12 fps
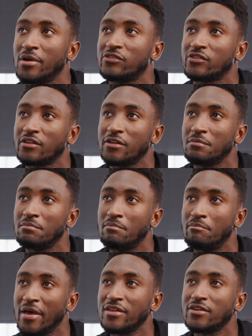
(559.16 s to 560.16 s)
basically
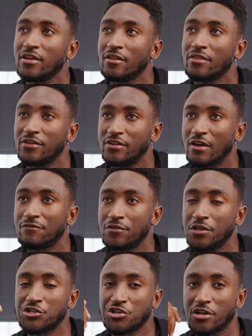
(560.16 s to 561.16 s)
bending the
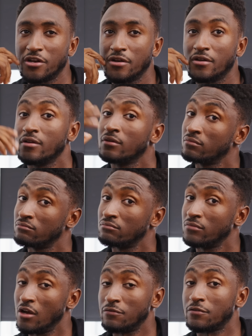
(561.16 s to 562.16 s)
definition
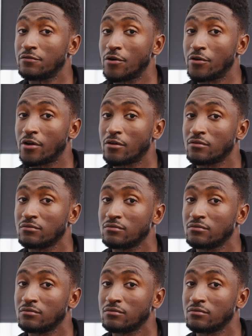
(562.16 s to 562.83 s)
of a photo.